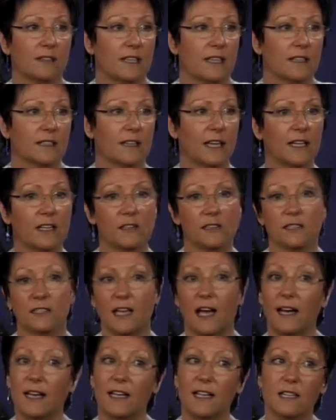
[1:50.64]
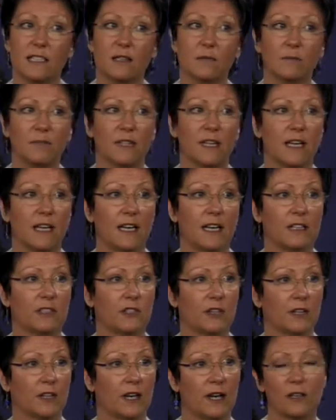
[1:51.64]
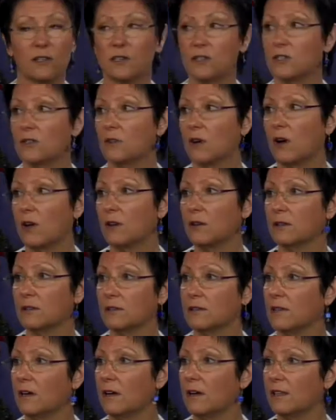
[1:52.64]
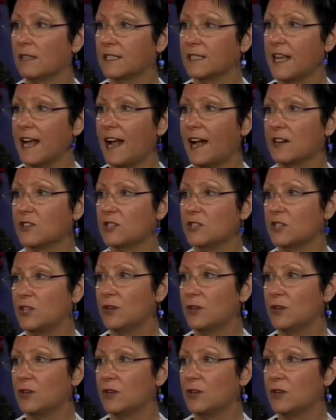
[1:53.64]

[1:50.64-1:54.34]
things like your siding's in place, your gutters are all attached,